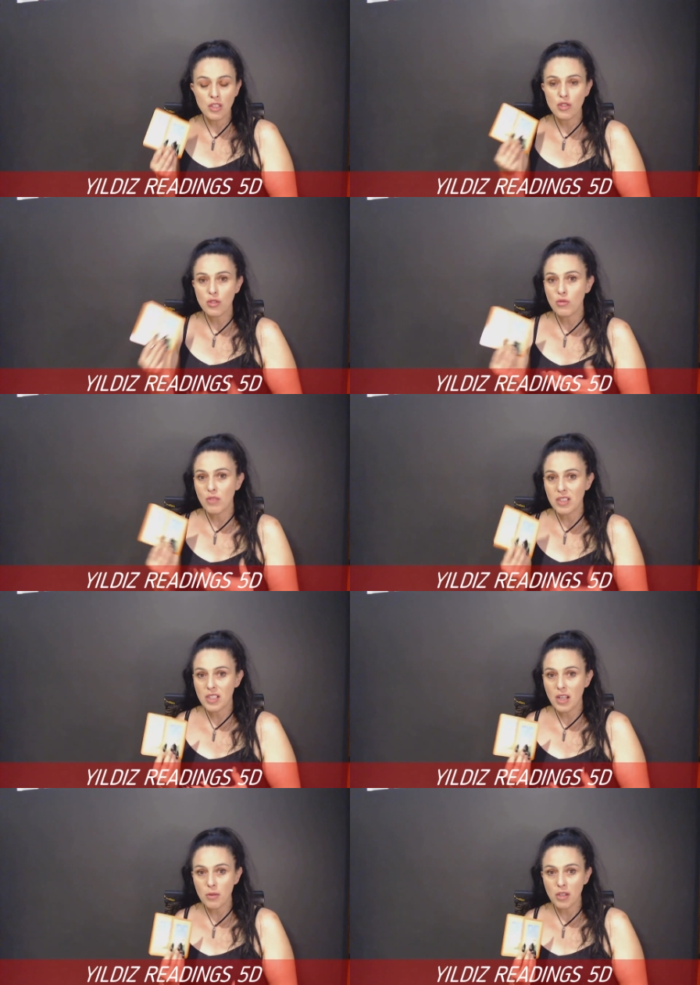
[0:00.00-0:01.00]
Do you
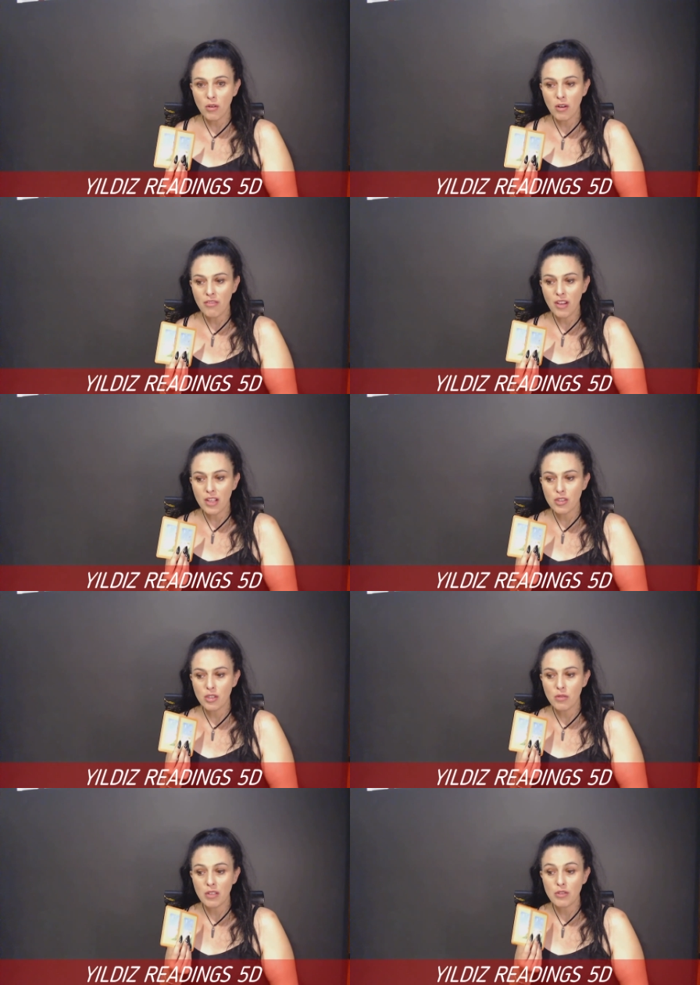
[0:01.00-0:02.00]
resonate with the career factor
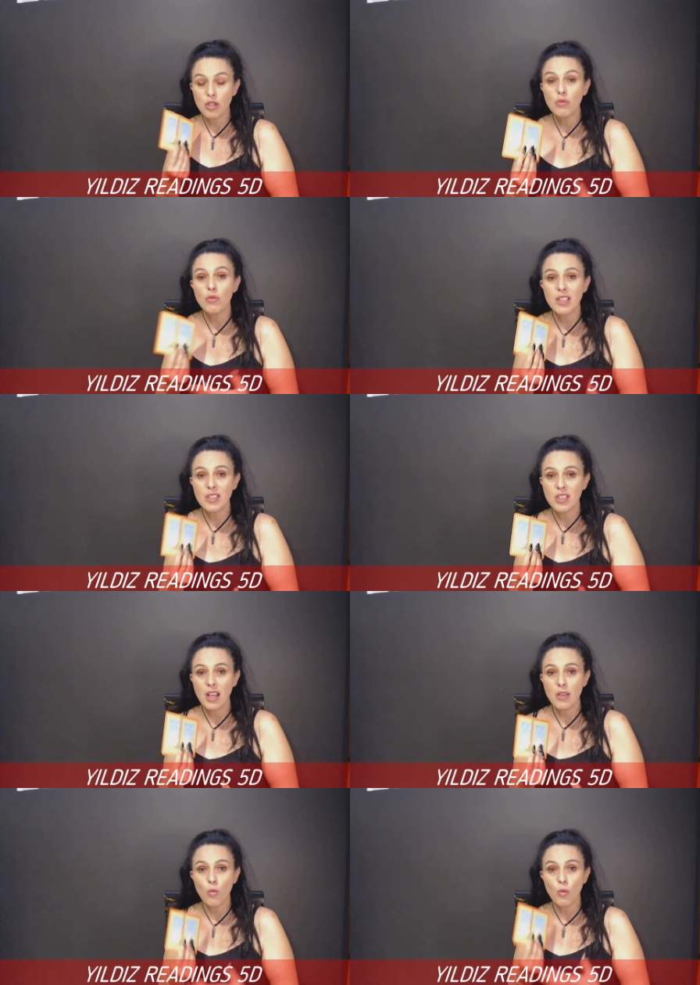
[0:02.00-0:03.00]
you're in? Do you
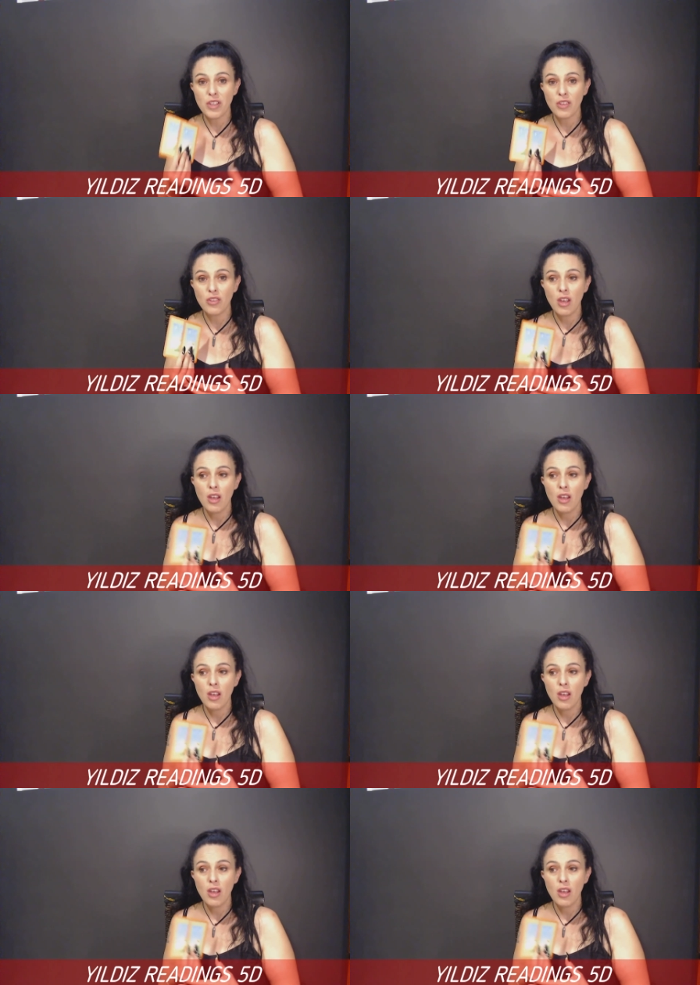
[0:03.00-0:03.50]
resonate with...